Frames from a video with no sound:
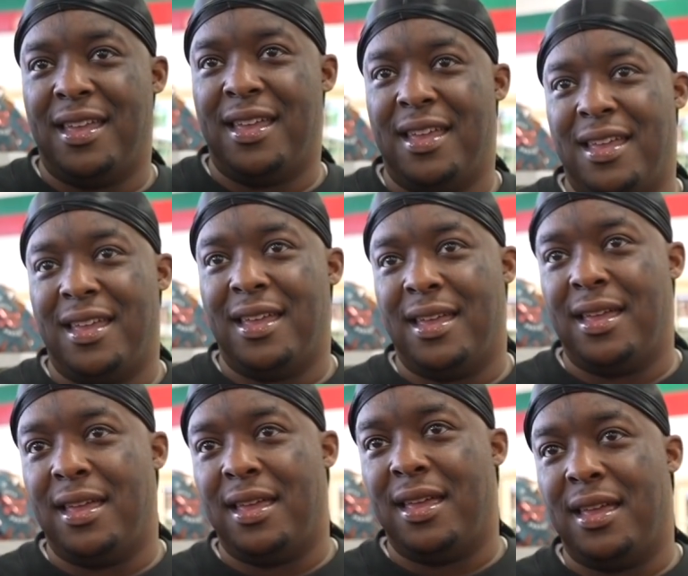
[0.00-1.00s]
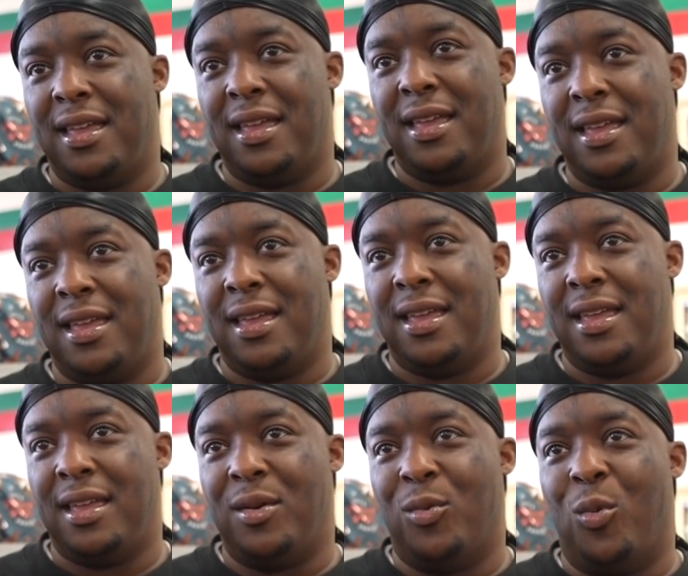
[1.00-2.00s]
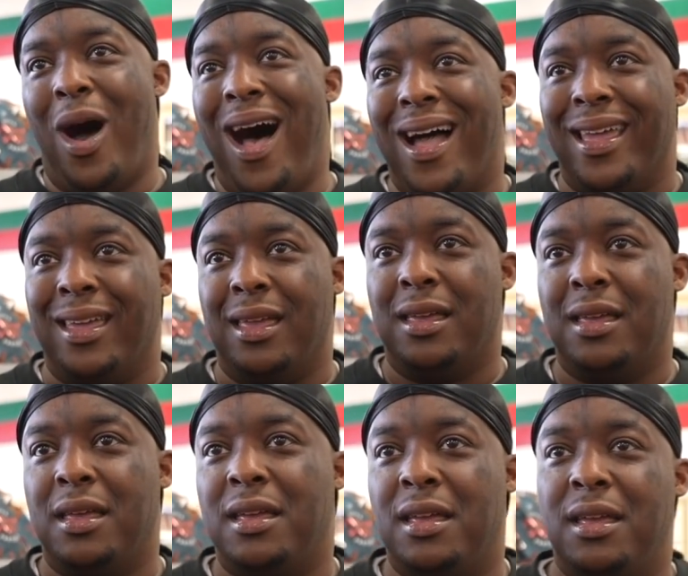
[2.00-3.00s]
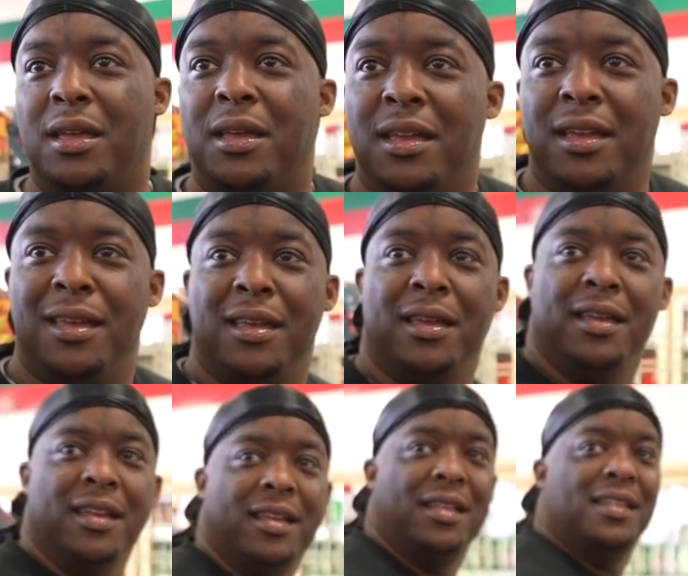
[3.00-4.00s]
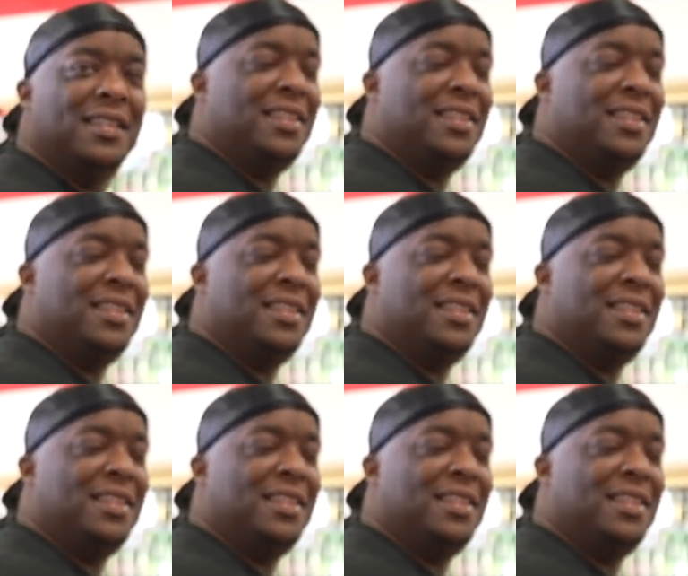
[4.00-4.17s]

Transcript: Just show me what you got. Why? The fuck you mean why?